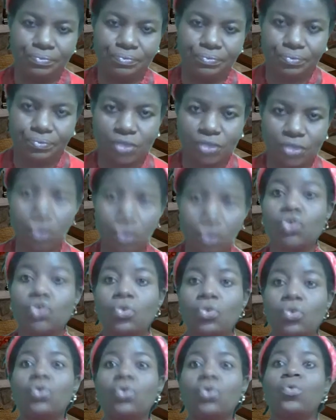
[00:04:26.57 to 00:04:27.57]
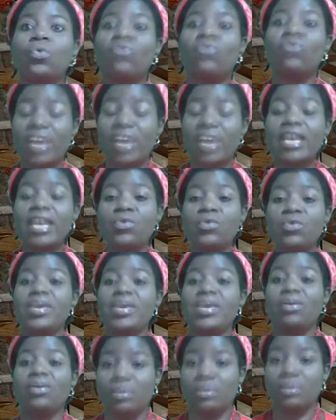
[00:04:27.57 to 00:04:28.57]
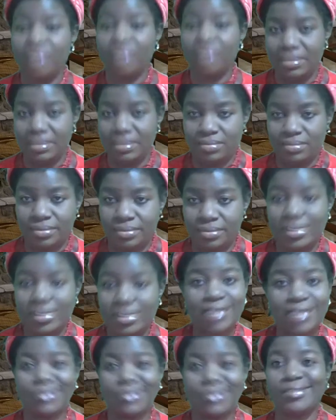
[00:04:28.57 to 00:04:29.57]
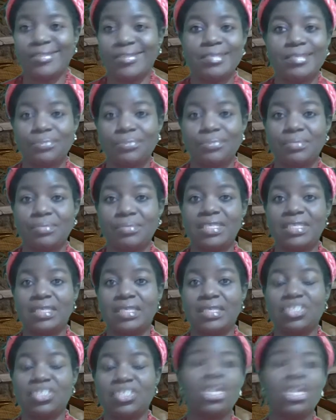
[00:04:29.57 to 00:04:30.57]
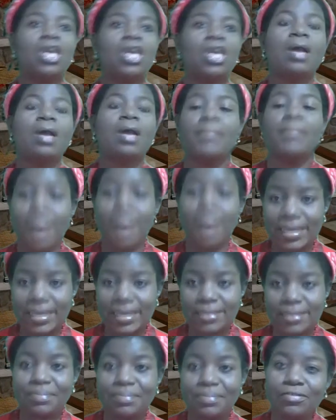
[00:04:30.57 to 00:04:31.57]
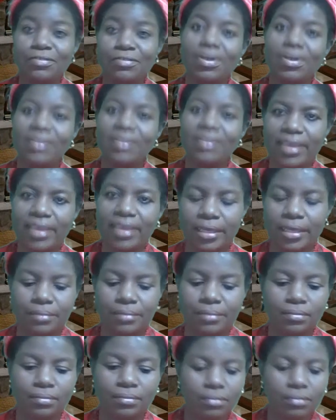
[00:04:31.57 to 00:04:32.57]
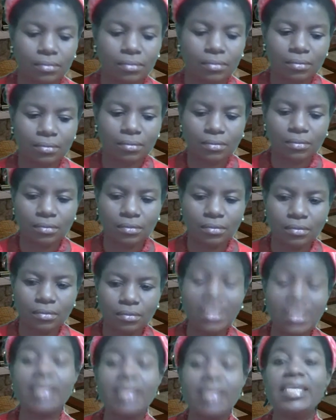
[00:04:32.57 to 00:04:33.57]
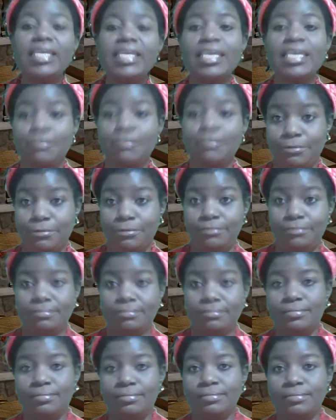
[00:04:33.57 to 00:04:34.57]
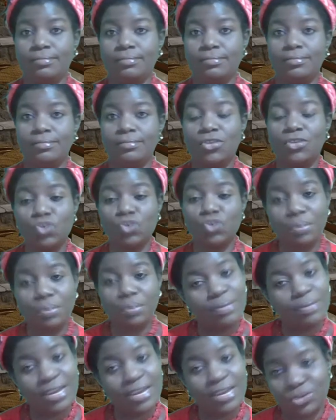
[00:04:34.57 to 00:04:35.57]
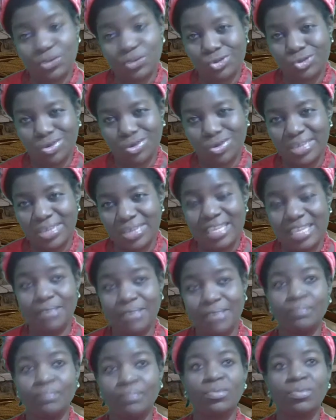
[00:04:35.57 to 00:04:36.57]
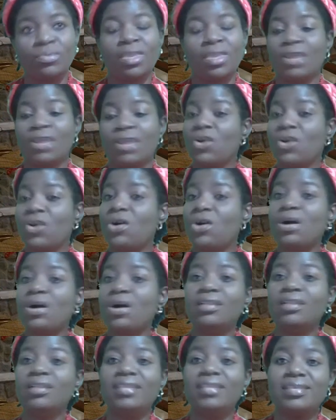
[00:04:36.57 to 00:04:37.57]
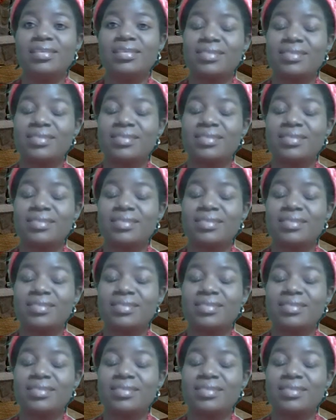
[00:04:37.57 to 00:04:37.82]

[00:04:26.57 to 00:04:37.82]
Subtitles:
So fire will engulf them. That's just a simple message. But before then, if you people are not talking, all these